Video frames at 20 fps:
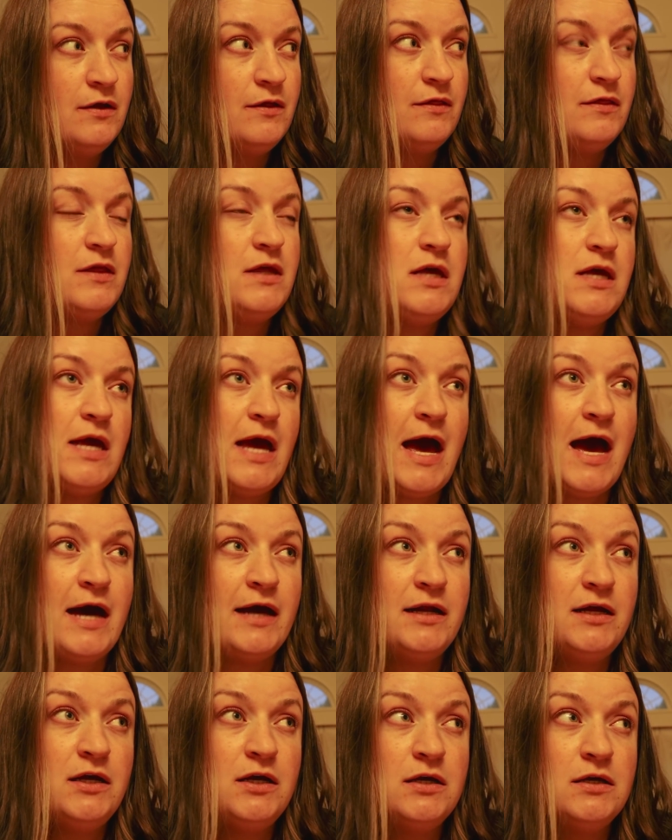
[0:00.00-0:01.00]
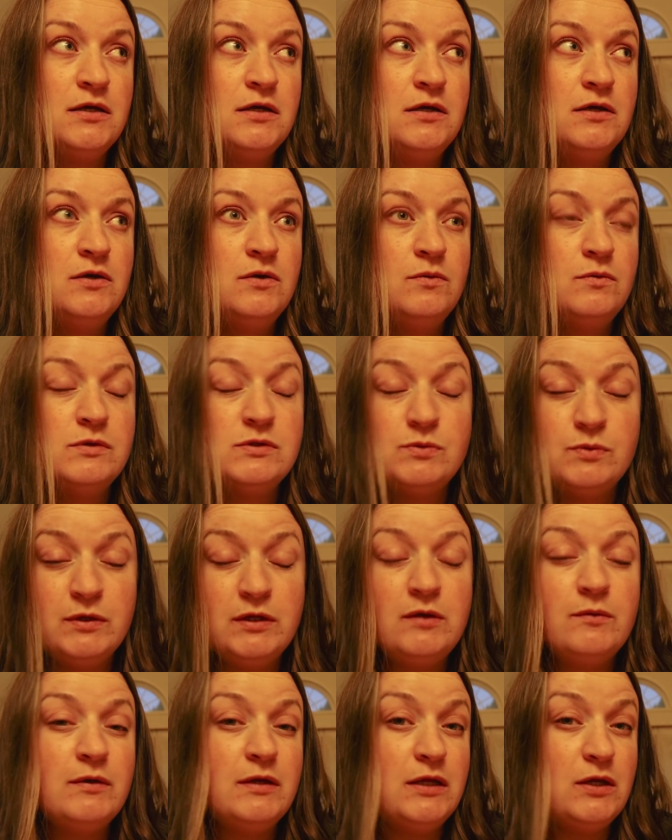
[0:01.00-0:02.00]
The attic was
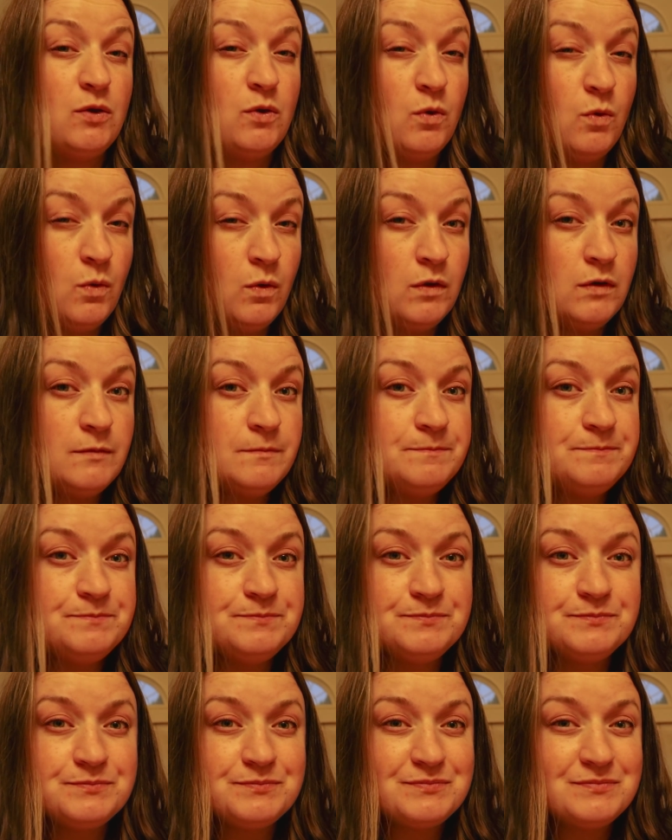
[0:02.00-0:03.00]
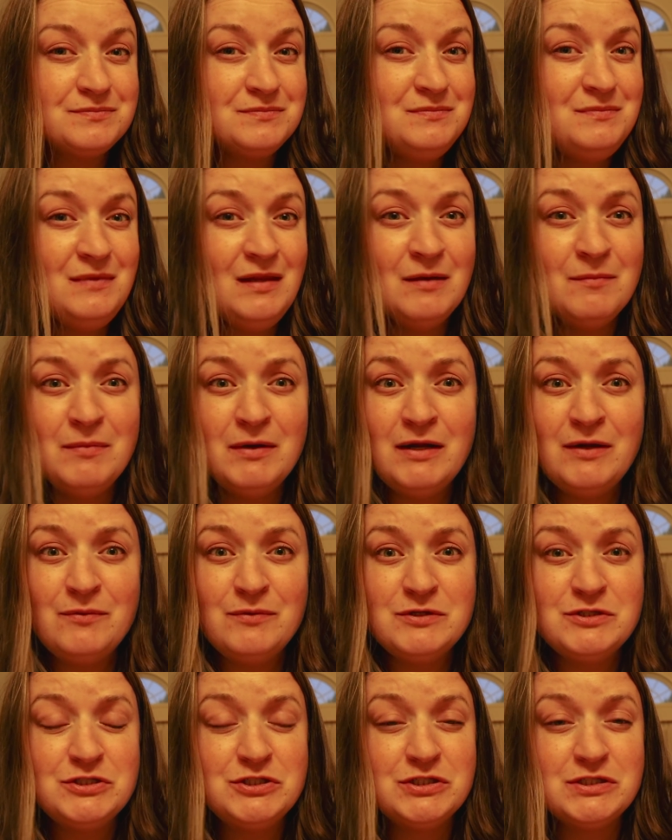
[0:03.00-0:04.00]
really, really cool, but it
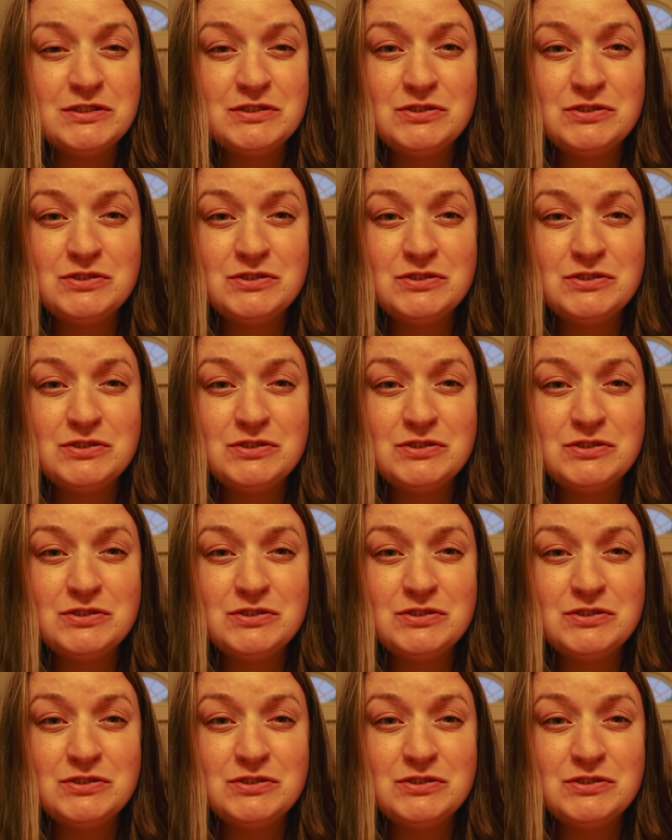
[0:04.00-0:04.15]
was just